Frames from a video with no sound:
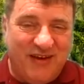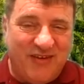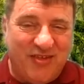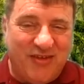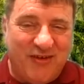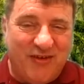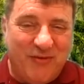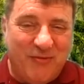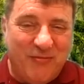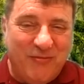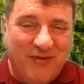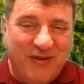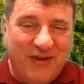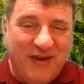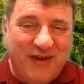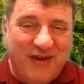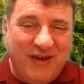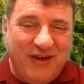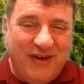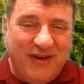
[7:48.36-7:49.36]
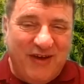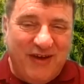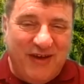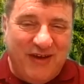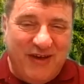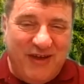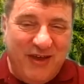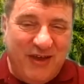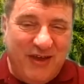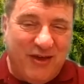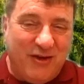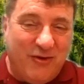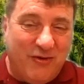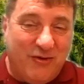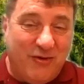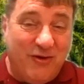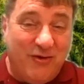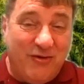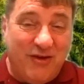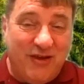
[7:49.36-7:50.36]
so he
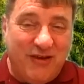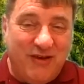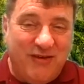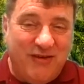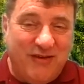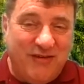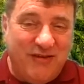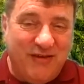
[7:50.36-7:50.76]
concluded,